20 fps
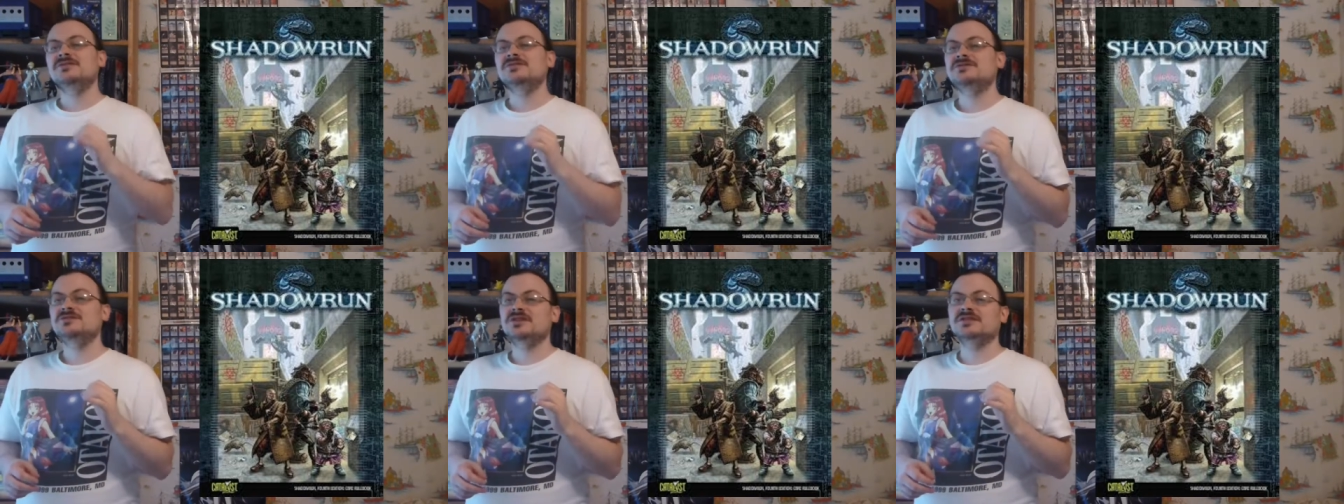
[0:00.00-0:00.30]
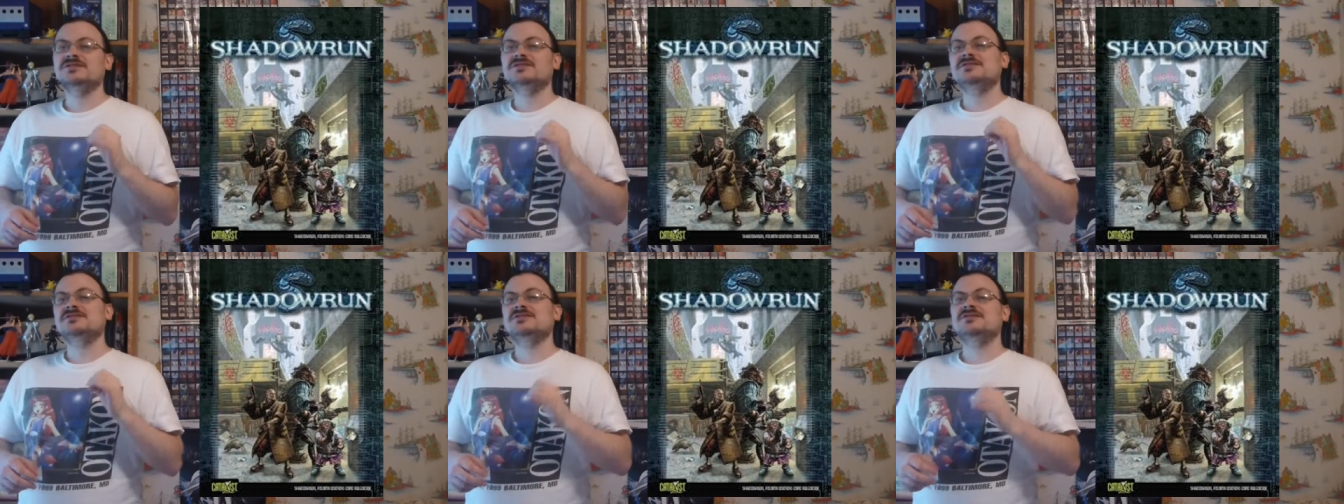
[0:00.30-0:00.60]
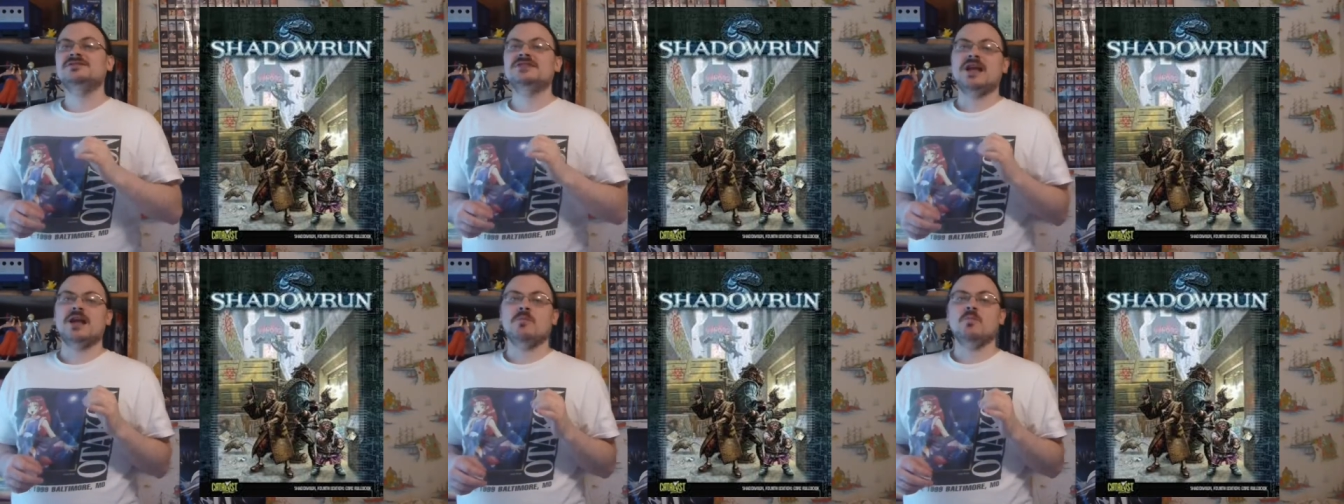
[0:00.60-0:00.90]
just the
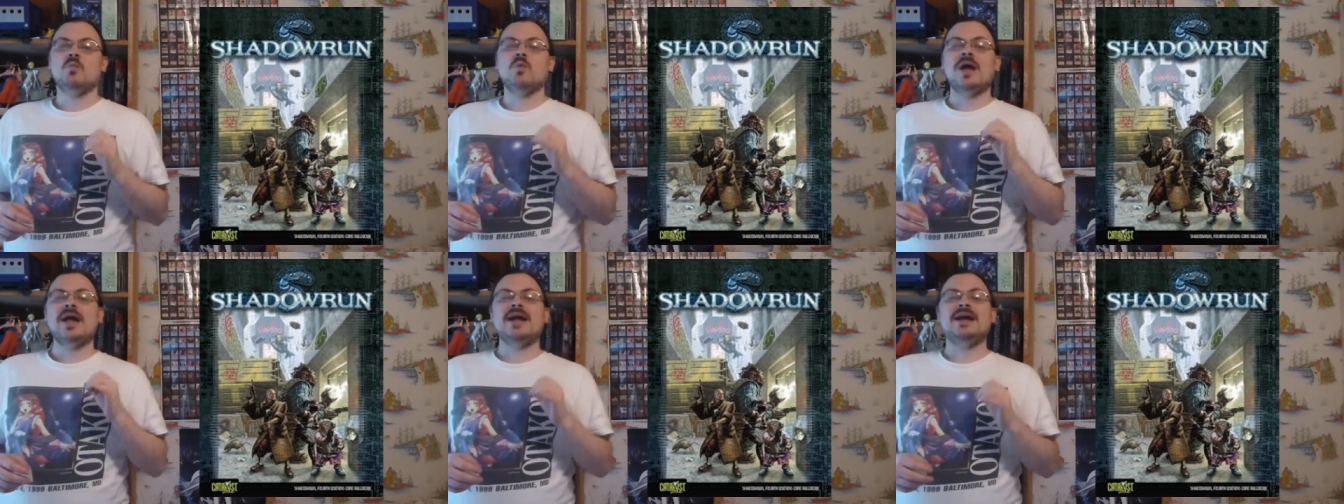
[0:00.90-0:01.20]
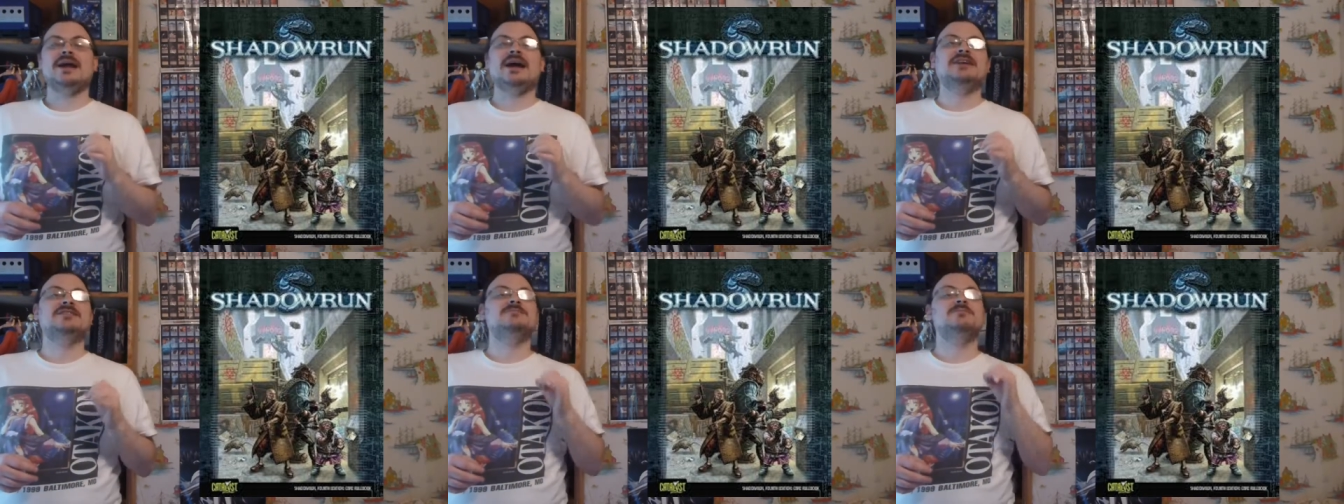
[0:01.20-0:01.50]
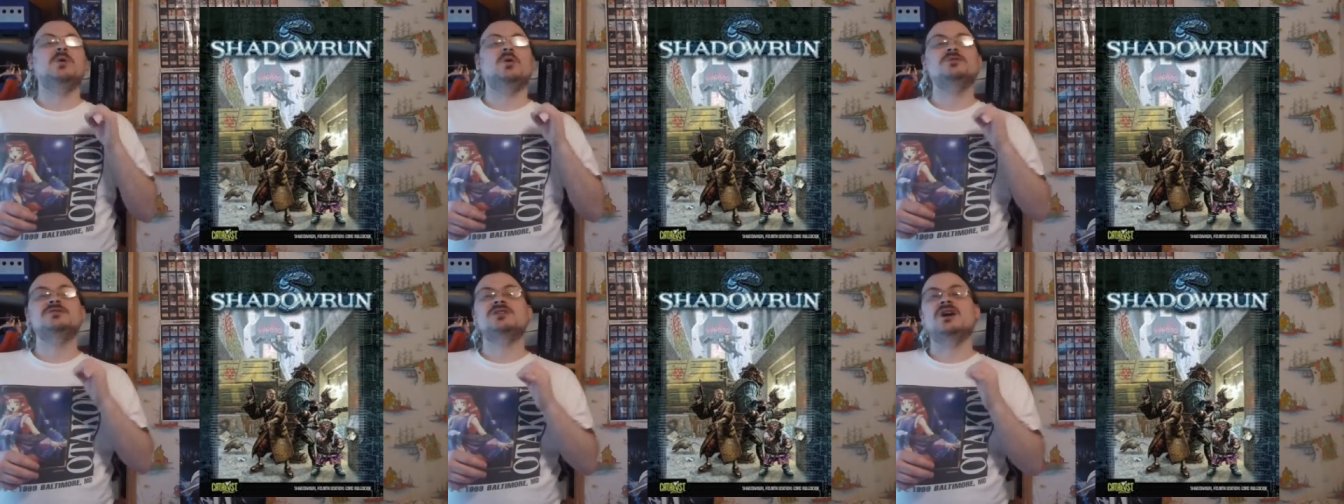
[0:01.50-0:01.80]
same way as
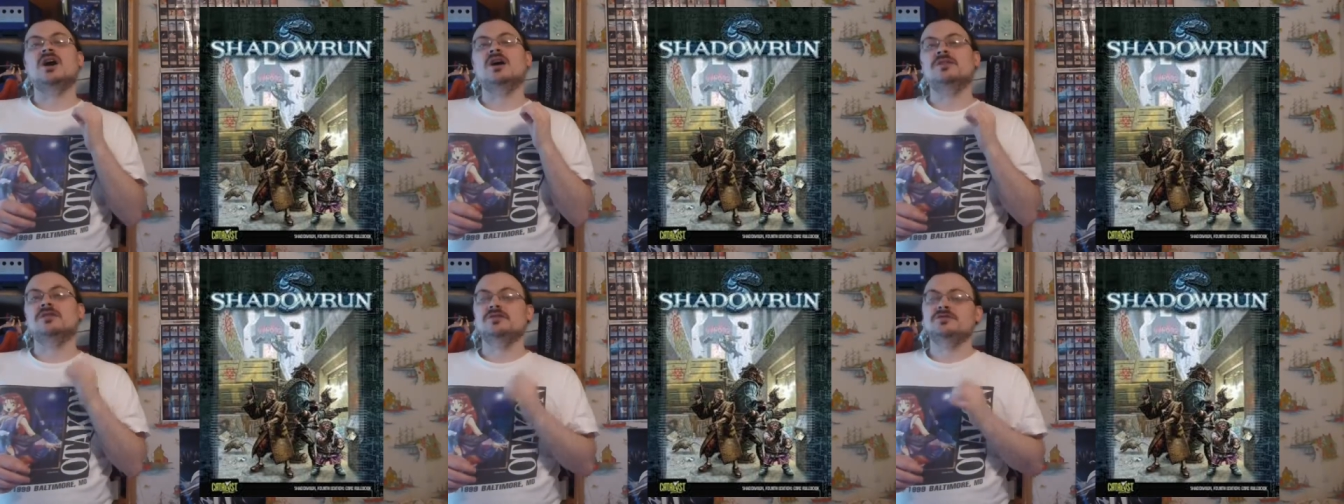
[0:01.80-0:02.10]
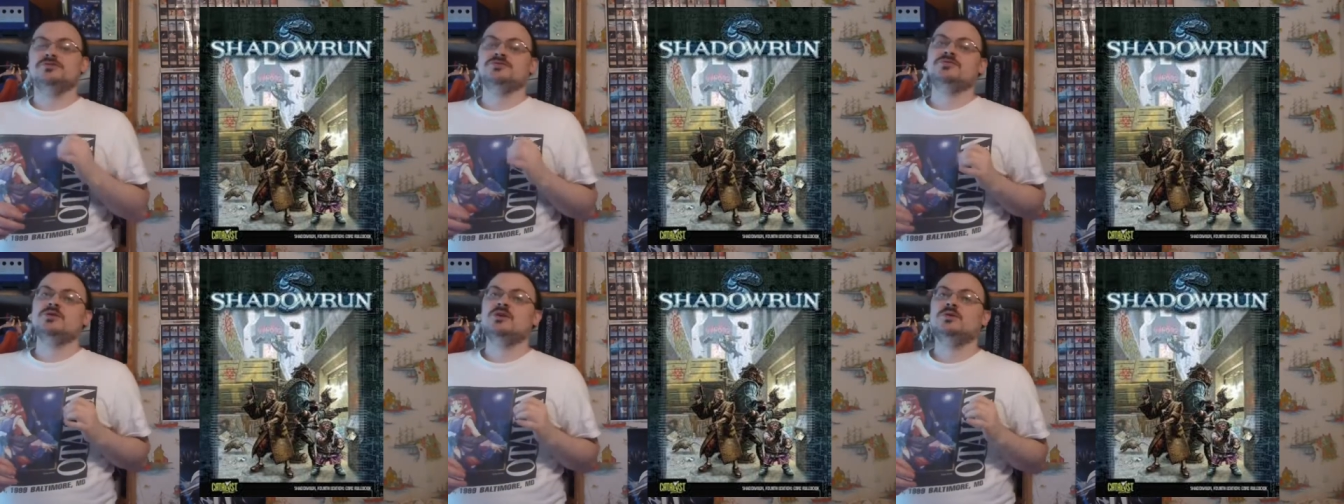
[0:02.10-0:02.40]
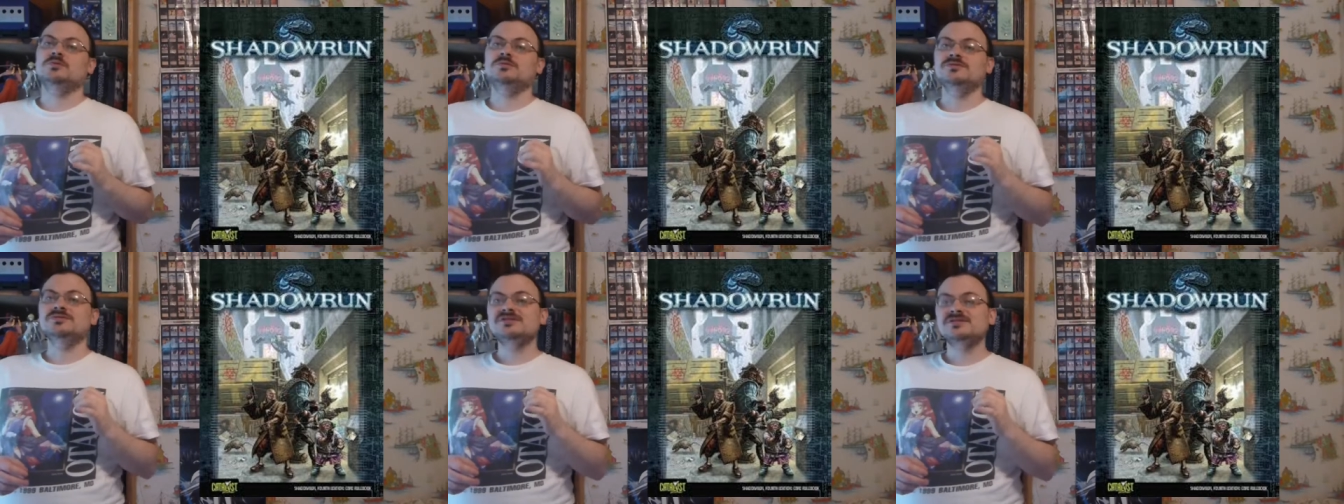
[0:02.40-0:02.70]
most other
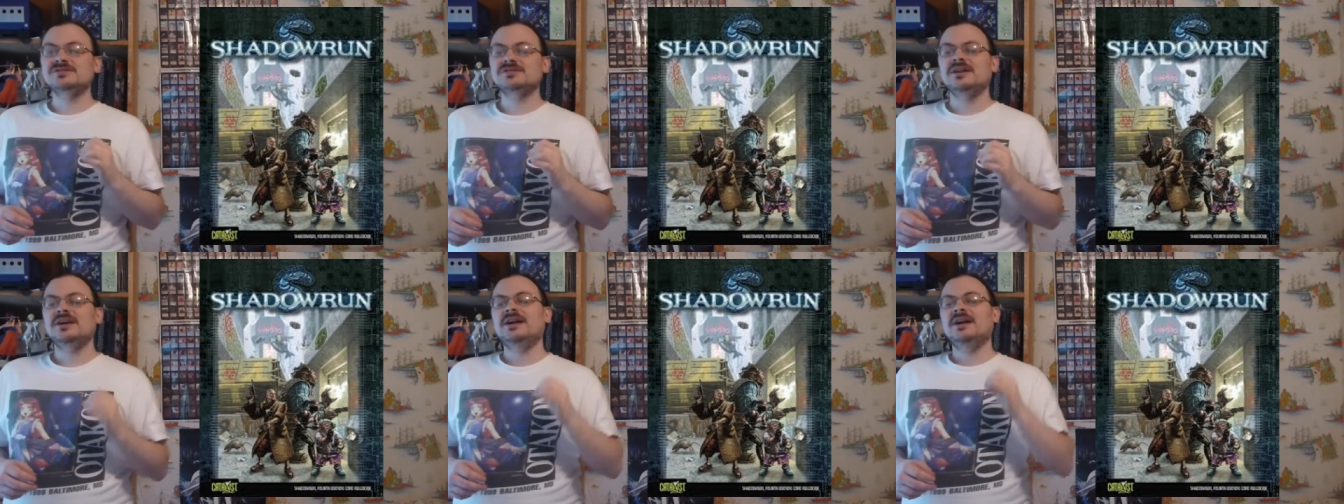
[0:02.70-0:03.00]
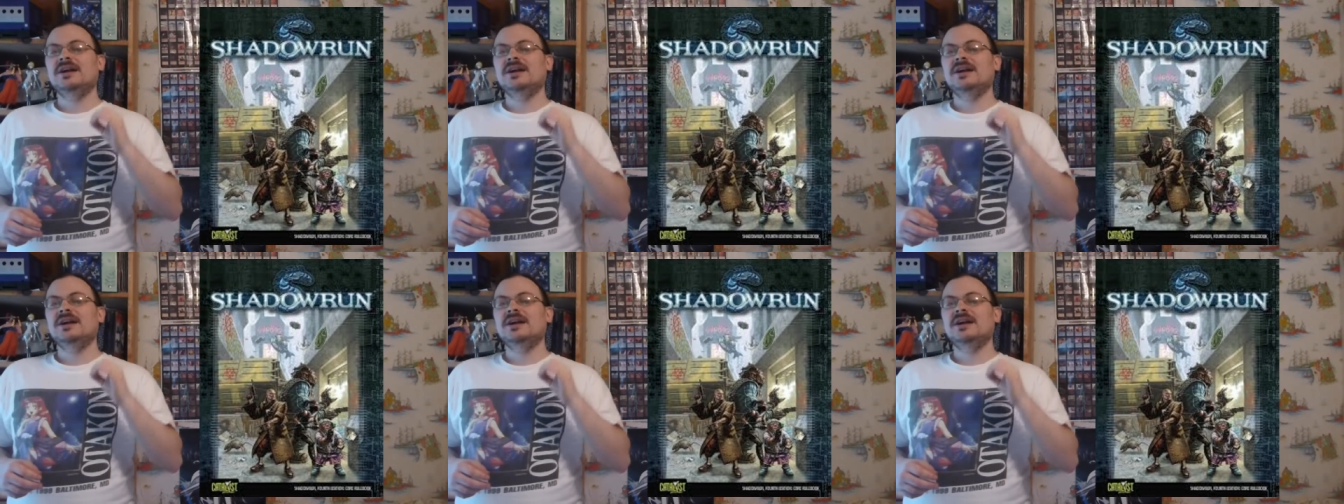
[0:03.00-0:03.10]
drones.